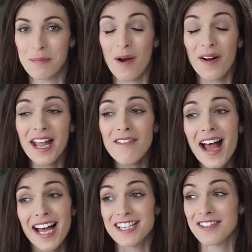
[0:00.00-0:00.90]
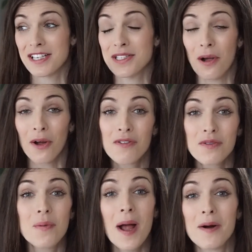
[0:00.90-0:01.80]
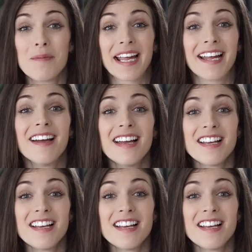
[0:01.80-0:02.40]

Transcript: but I have had this overwhelming